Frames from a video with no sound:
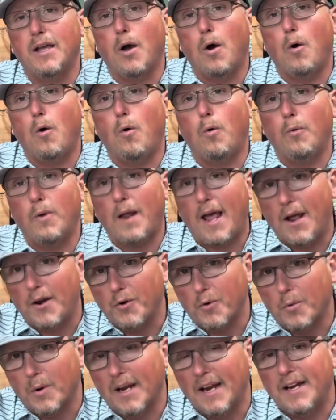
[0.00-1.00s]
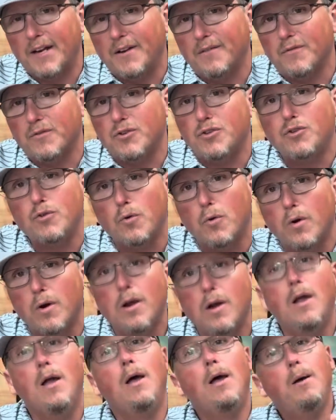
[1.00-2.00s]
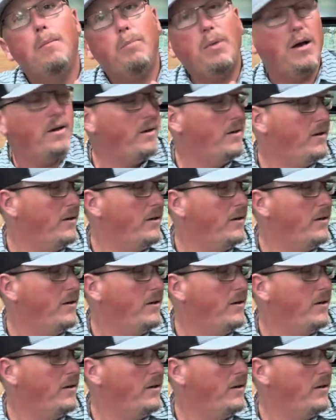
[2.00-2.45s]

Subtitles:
old, outdoor related for sure. But